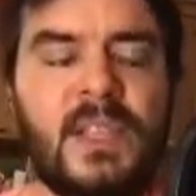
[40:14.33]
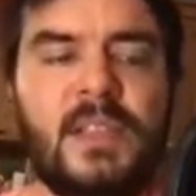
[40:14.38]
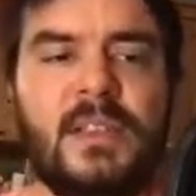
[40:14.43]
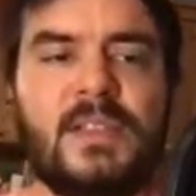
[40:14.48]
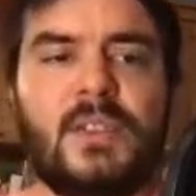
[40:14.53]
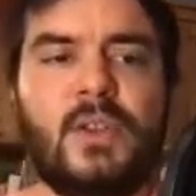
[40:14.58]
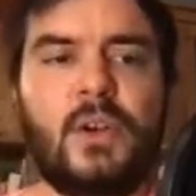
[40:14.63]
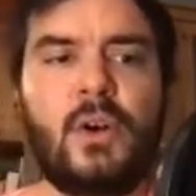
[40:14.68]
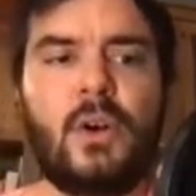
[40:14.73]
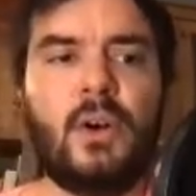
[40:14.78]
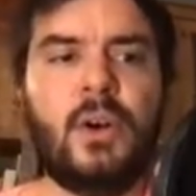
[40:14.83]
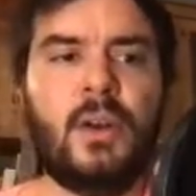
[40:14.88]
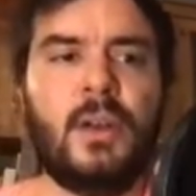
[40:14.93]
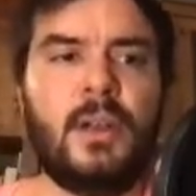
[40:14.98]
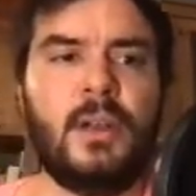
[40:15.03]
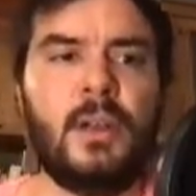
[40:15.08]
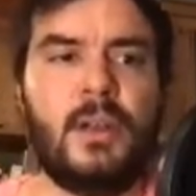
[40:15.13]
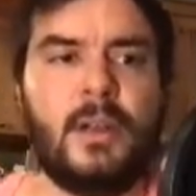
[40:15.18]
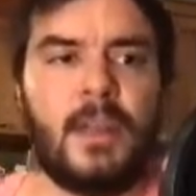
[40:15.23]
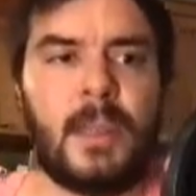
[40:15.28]
So
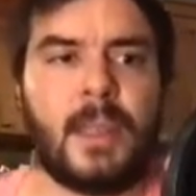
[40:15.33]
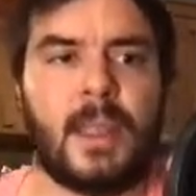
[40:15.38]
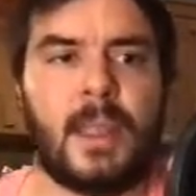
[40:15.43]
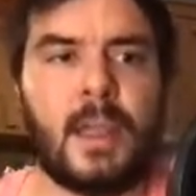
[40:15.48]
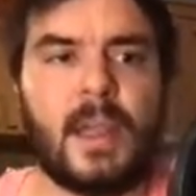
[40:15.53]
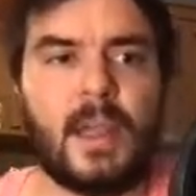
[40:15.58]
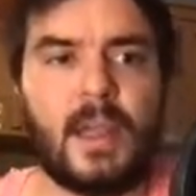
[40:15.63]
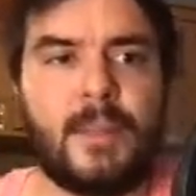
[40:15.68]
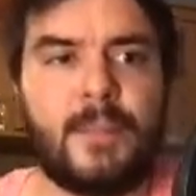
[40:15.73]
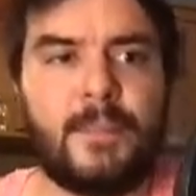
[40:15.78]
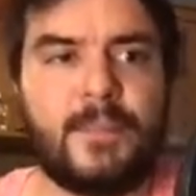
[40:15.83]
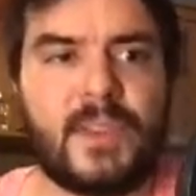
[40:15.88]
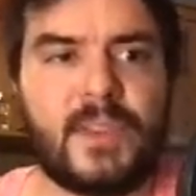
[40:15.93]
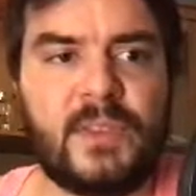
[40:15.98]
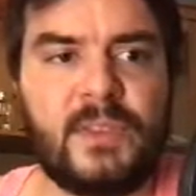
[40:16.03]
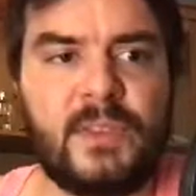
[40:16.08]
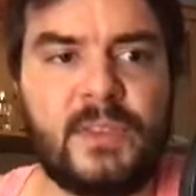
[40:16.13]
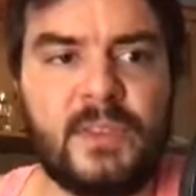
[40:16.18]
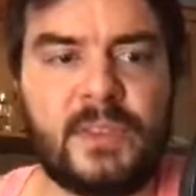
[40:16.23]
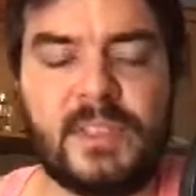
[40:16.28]
um,
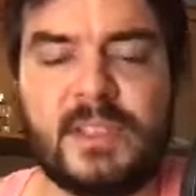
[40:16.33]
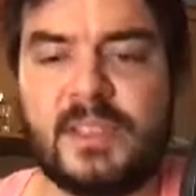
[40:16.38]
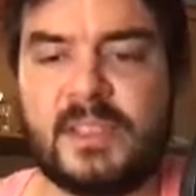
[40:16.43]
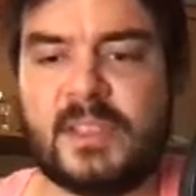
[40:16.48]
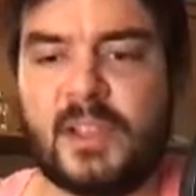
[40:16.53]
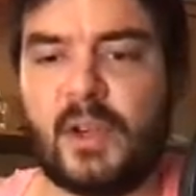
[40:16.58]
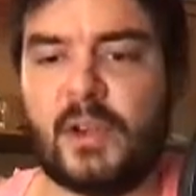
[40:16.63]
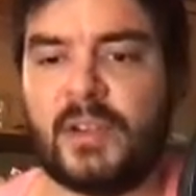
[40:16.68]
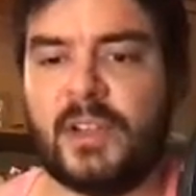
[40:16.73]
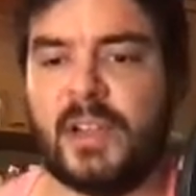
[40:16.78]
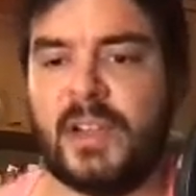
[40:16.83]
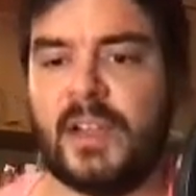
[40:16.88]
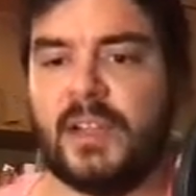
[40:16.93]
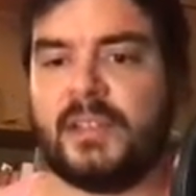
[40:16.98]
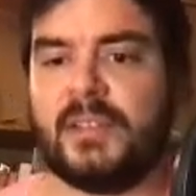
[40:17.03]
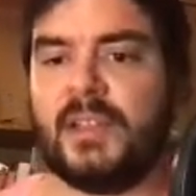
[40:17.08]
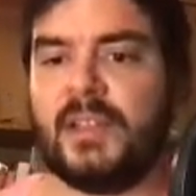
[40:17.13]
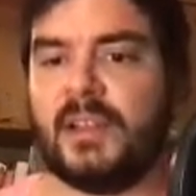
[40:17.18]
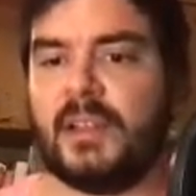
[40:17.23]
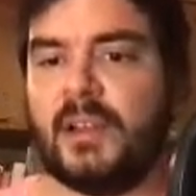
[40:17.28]
this is the, the,
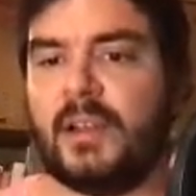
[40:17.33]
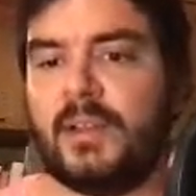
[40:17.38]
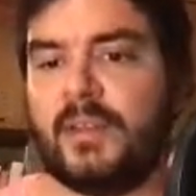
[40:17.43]
the